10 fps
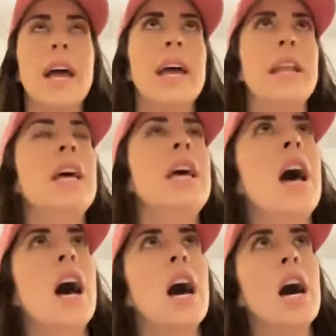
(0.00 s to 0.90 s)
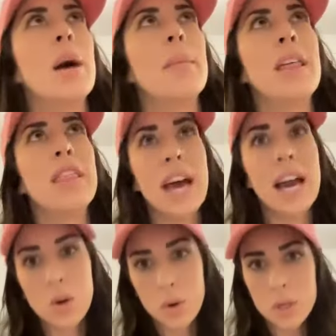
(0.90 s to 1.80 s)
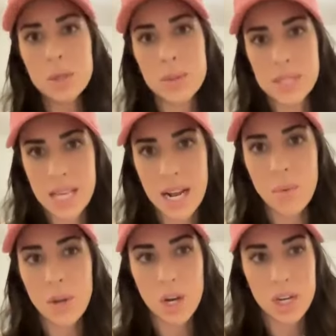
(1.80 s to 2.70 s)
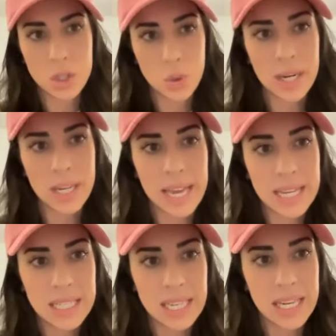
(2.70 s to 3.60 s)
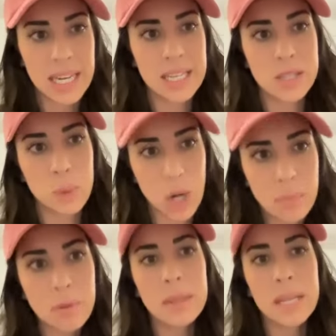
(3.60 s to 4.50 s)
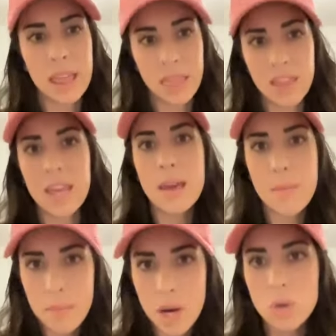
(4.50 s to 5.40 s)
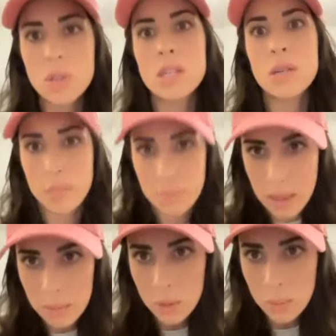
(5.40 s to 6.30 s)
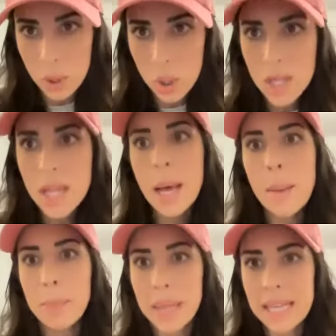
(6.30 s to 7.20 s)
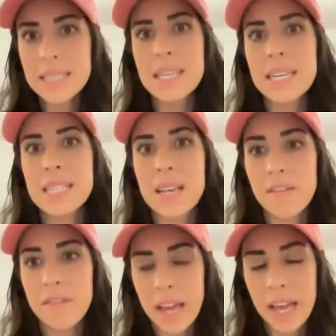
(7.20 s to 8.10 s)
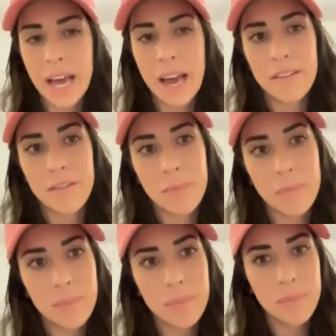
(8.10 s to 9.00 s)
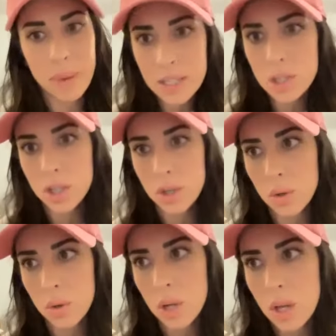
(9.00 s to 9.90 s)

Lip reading: And that cruise that I went on in 2018 is probably the most memorable Plexus event I've been to.